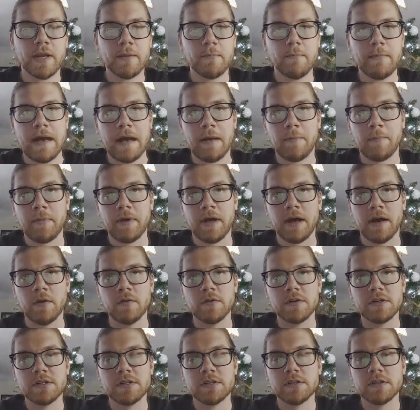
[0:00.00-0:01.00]
you can map
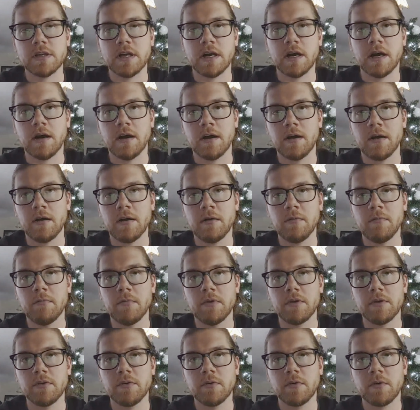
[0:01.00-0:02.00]
out
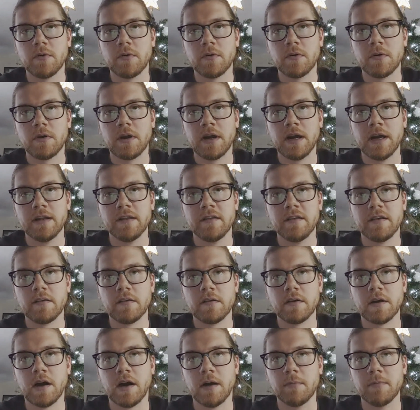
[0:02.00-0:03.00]
your
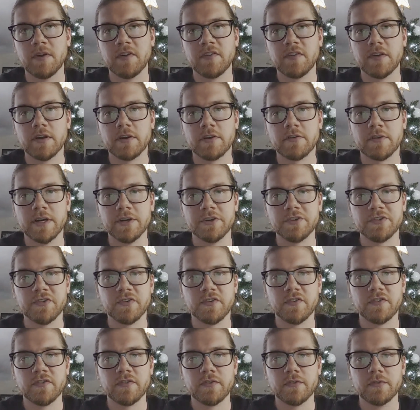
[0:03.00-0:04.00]
ideal commerce
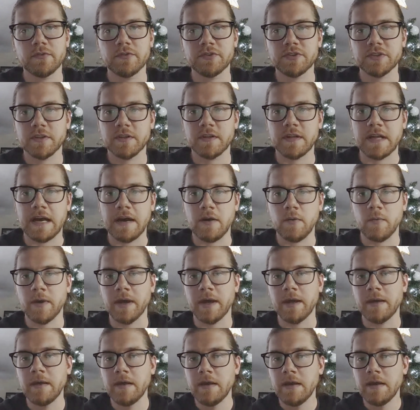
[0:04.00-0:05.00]
integration solution that
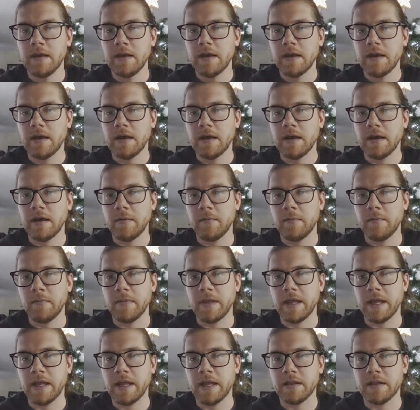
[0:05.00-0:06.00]
way.
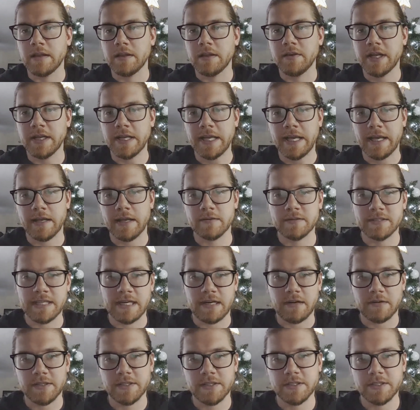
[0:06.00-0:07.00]
And you can get
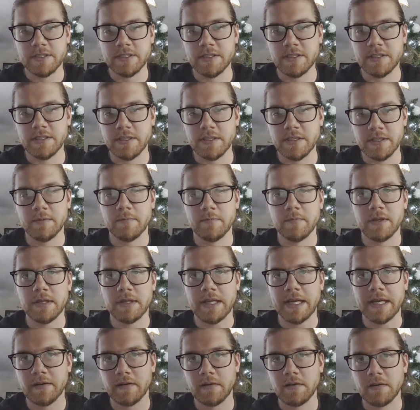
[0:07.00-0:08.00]
down into the
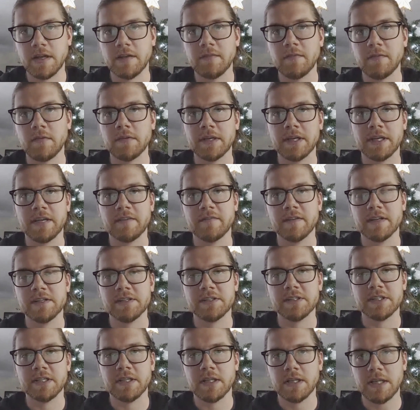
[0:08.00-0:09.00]
molecular level and
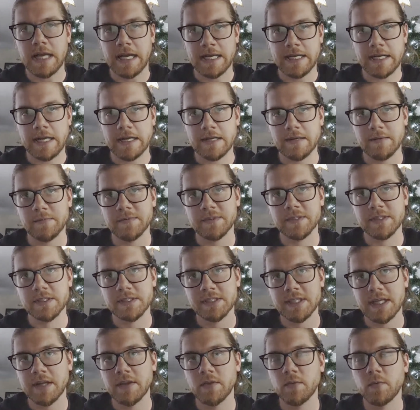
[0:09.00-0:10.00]
even see the line items
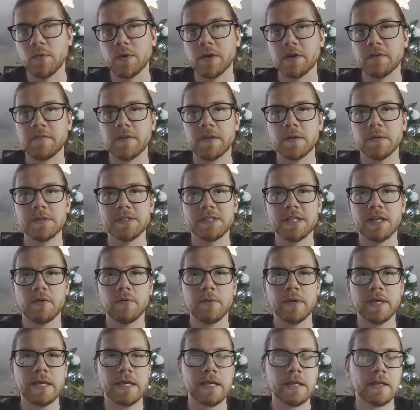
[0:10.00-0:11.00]
inside the workflows
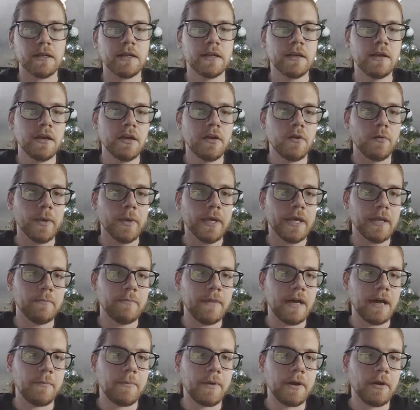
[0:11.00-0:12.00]
that we can
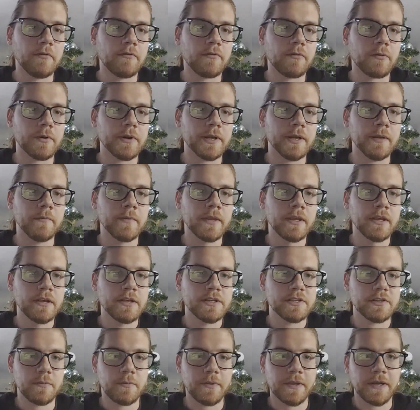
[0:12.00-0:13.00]
map out for you.
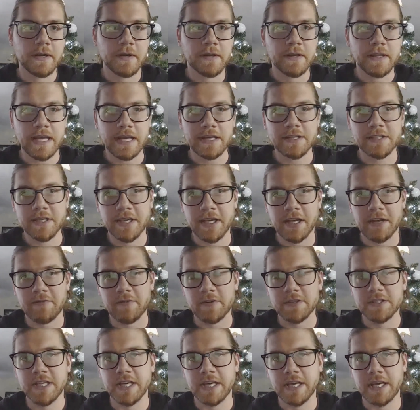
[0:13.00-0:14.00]
So Blair, thanks again
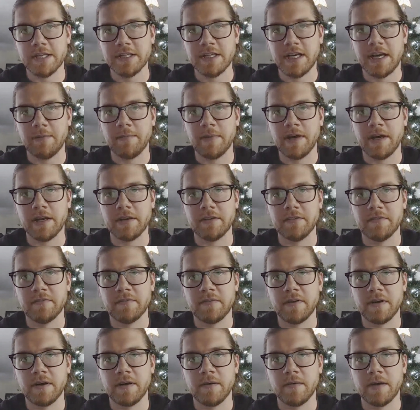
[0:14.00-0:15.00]
for taking time out
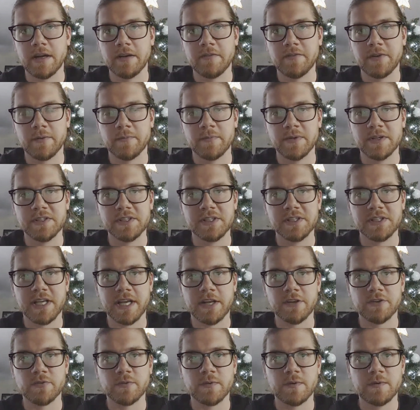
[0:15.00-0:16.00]
of your busy
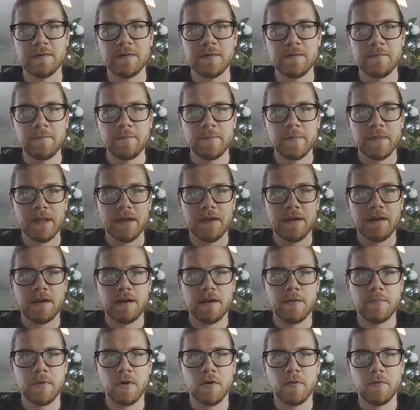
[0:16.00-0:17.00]
schedule.
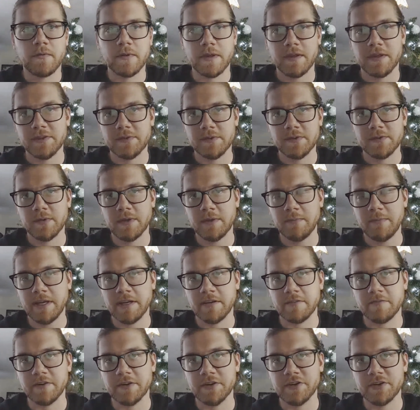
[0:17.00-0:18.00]
Hopefully this was really
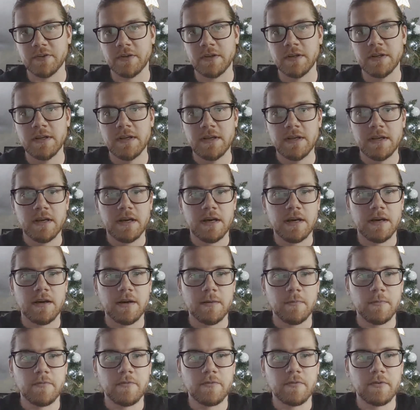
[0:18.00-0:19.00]
beneficial
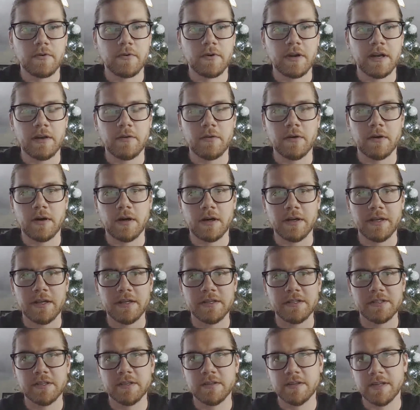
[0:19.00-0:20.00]
for our
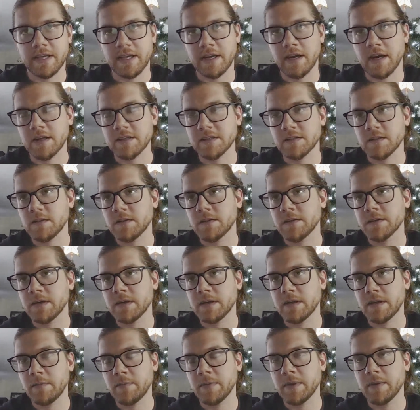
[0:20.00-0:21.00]
audience, and they got to learn
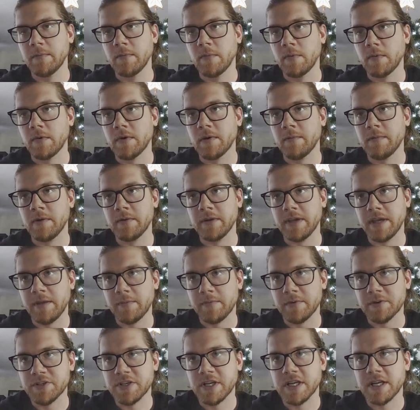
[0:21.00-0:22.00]
a little bit more about
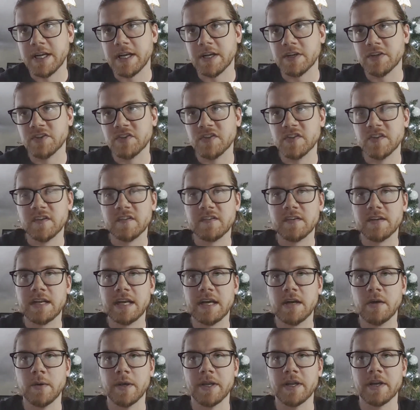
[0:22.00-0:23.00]
eBridge connections
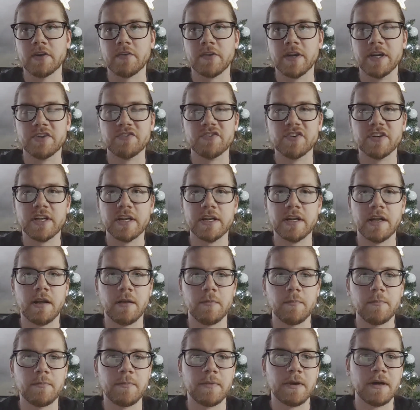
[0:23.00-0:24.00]
and how integration can
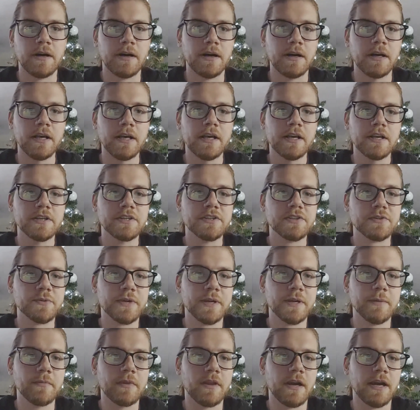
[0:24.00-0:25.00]
help
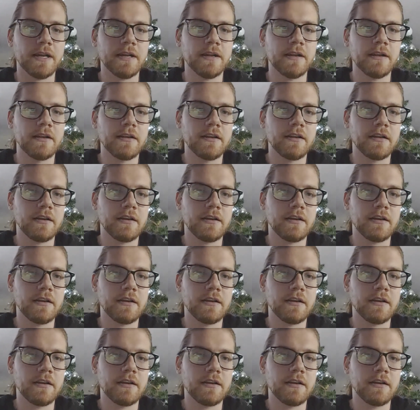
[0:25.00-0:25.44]
streamline